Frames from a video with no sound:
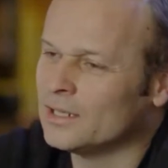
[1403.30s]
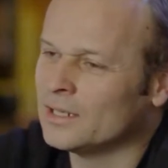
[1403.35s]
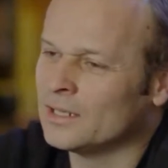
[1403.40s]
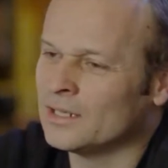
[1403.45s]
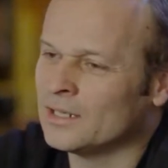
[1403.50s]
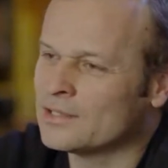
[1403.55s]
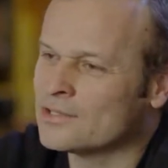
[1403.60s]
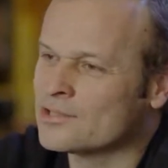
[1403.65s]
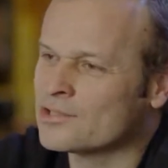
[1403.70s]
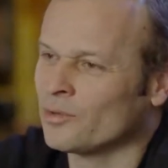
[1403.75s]

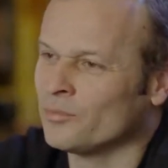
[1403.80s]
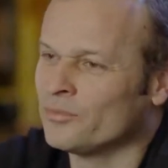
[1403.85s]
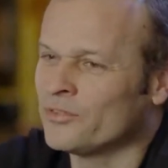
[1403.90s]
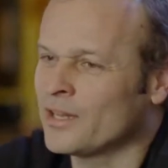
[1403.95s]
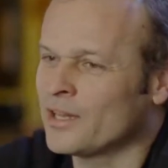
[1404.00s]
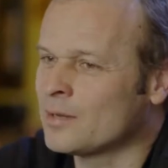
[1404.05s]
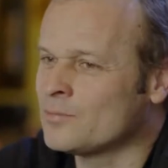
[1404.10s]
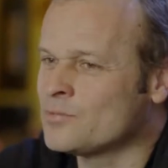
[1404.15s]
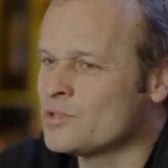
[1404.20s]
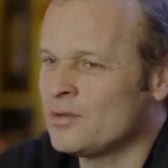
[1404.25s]
Uh,
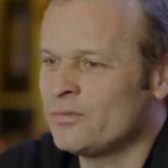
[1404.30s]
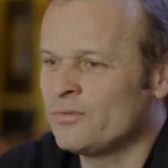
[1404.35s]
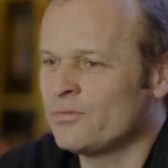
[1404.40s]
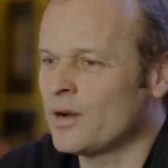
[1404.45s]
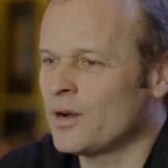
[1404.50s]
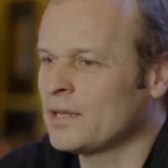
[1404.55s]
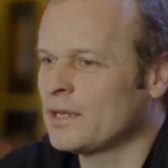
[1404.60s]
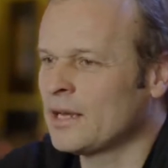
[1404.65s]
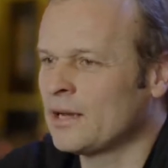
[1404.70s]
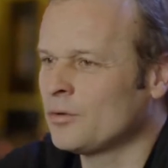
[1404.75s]
sometimes you
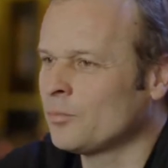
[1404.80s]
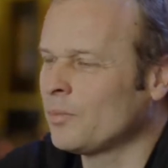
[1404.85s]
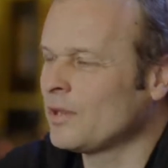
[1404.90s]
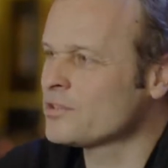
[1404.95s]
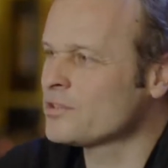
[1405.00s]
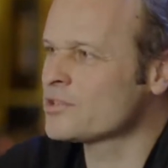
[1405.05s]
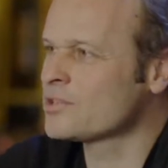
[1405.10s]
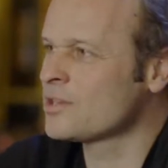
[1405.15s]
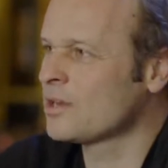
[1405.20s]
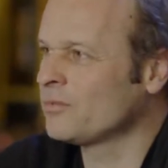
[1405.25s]
find out
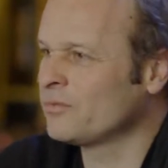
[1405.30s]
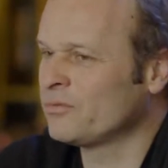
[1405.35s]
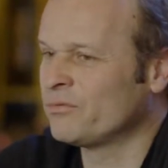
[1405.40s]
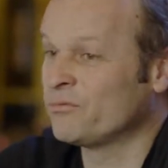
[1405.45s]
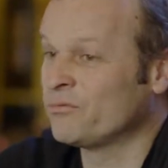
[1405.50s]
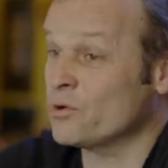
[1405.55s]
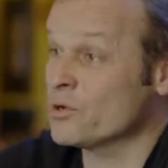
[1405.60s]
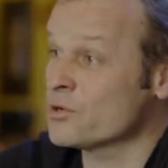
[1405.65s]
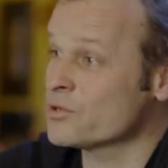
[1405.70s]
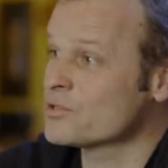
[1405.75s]
about stuff
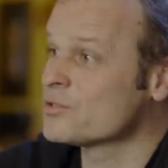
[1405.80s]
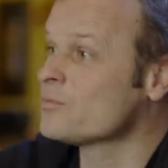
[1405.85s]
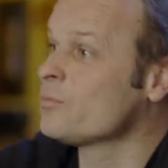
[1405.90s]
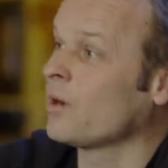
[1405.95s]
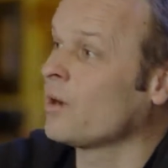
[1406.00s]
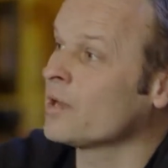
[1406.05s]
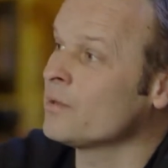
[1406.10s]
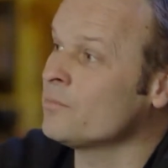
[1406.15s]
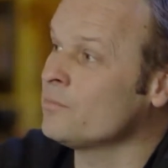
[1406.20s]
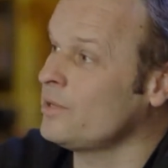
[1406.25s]
first
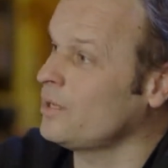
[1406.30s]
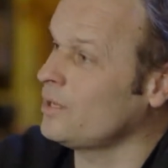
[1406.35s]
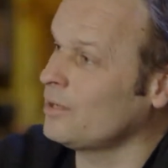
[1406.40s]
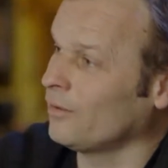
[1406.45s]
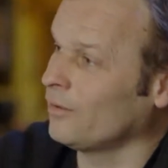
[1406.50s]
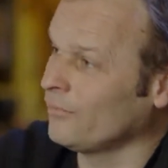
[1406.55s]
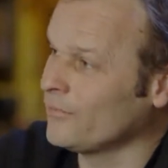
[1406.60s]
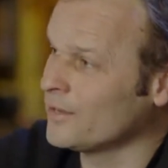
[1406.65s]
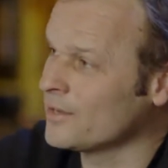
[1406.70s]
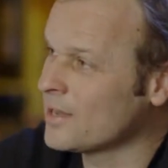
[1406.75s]
by
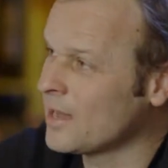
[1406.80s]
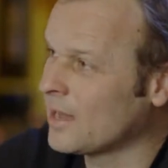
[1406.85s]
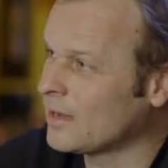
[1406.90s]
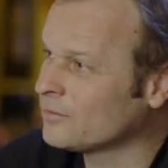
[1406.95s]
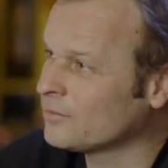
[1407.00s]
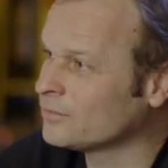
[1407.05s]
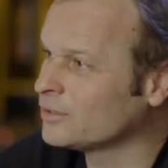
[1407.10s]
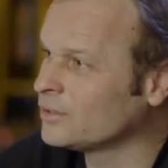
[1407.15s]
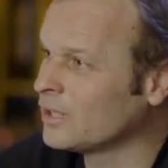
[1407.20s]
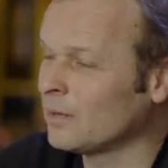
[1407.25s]
being on the
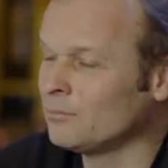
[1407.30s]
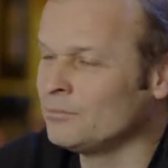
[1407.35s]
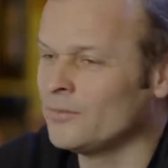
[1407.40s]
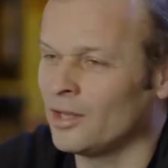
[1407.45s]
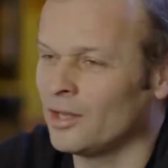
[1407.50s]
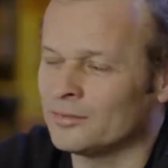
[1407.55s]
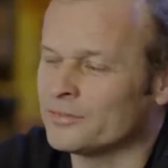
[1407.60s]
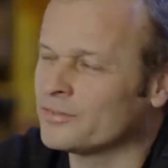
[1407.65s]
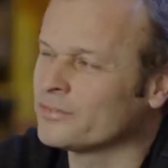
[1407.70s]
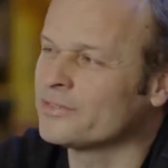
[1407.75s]
GAF, and I'm
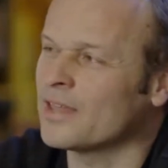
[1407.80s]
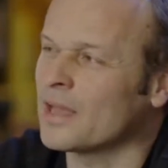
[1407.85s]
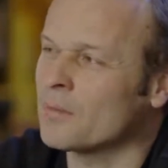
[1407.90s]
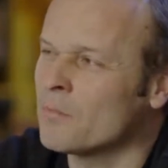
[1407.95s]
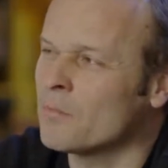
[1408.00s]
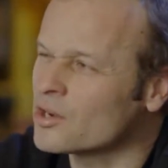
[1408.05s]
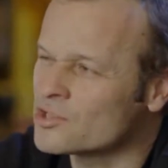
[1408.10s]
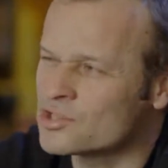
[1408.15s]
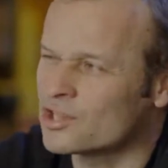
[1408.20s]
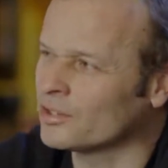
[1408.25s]
not that
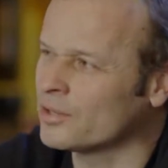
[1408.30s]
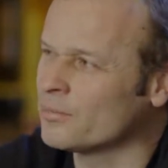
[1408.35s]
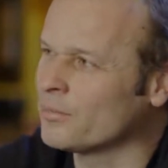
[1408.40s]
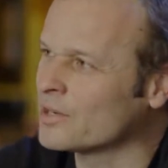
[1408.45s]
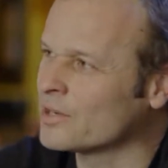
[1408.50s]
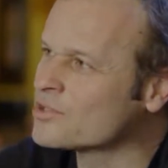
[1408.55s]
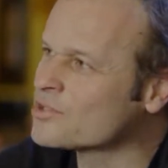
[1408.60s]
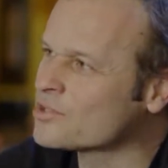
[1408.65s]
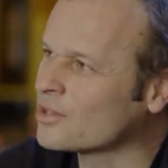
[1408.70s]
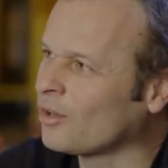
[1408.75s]
much on it
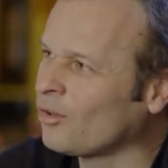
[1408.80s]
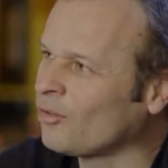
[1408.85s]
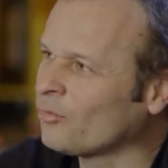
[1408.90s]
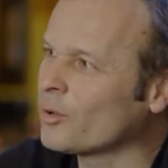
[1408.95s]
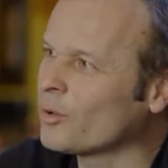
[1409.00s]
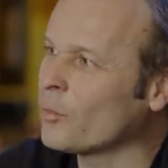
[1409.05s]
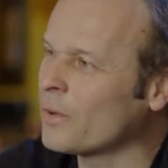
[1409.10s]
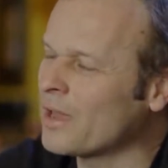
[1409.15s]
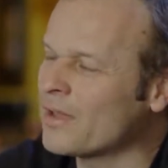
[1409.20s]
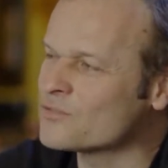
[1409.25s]
myself,
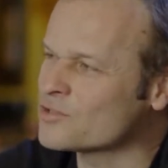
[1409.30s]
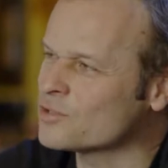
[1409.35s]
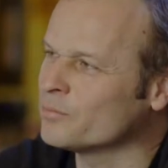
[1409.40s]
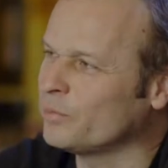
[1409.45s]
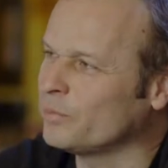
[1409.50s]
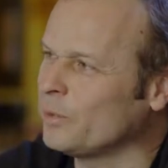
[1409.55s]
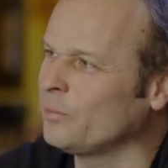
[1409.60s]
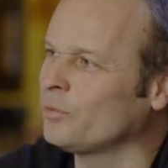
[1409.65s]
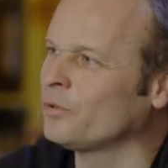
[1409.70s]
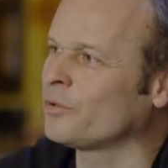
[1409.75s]
but we have some
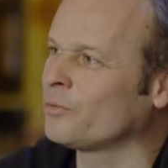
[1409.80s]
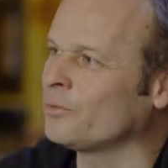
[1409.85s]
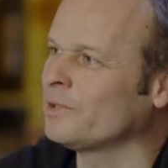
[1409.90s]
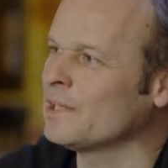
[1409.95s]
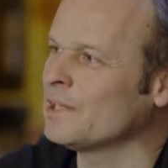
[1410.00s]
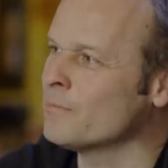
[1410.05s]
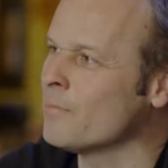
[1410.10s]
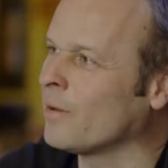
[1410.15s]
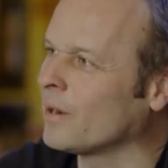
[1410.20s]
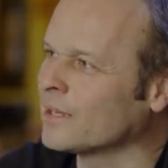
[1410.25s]
people that
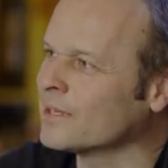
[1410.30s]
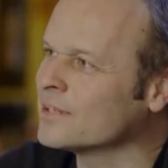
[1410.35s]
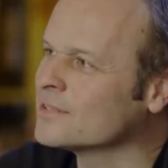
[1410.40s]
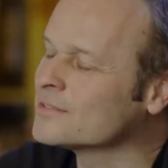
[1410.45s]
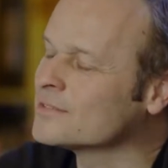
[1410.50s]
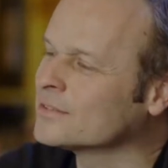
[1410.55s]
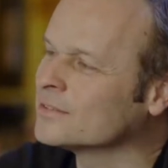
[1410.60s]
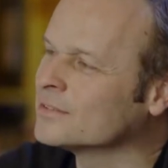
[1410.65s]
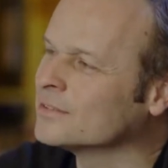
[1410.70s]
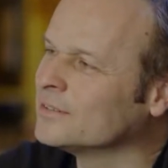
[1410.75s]
really mine
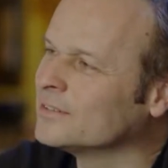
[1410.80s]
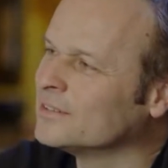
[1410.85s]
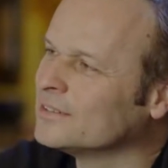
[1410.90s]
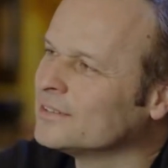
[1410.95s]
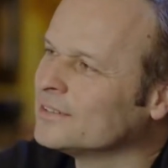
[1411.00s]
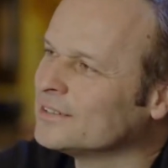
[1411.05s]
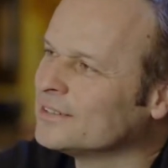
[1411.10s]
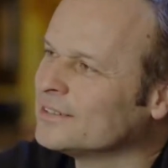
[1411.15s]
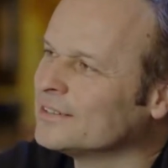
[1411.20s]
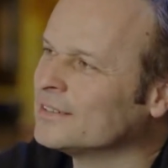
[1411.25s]
it, and
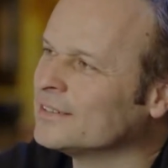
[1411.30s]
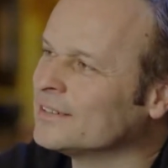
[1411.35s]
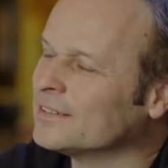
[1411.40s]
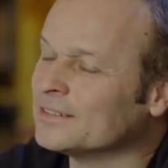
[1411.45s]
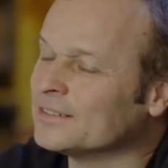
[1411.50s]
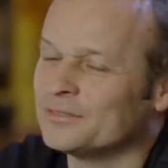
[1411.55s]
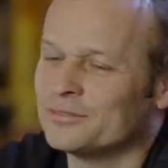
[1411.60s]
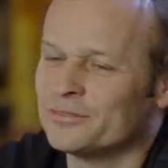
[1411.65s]
uh,